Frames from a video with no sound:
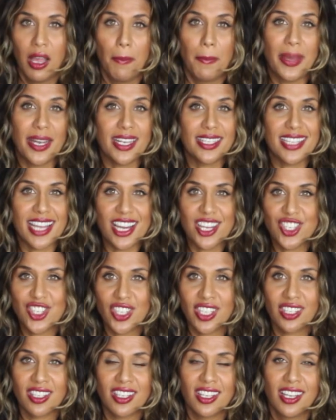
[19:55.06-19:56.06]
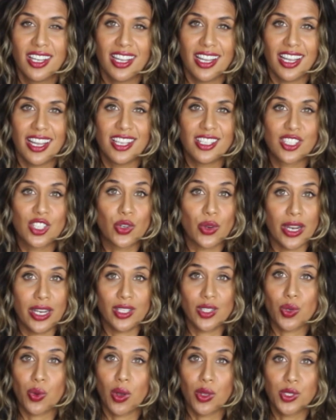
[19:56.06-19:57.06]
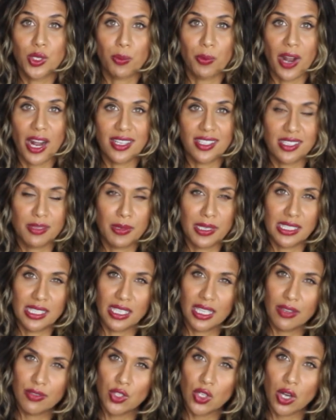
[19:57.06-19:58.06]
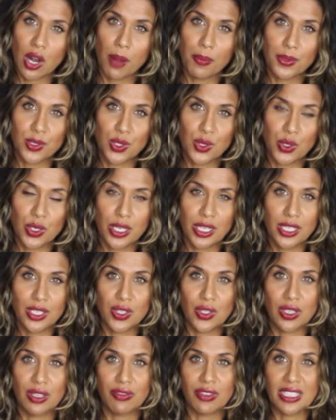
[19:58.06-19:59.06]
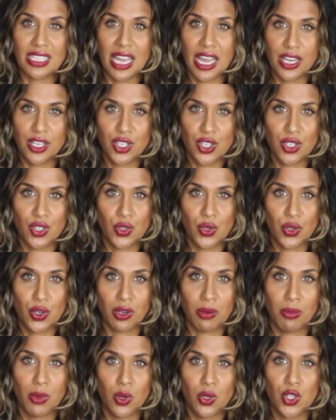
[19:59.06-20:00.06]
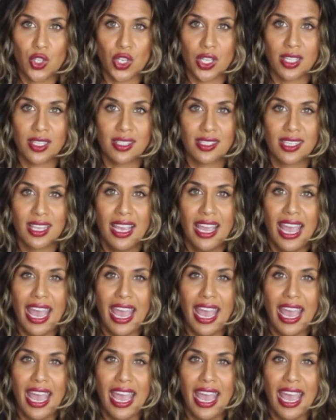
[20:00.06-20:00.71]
Meditation is great to also practice because it gives you an opportunity to give attention to your emotions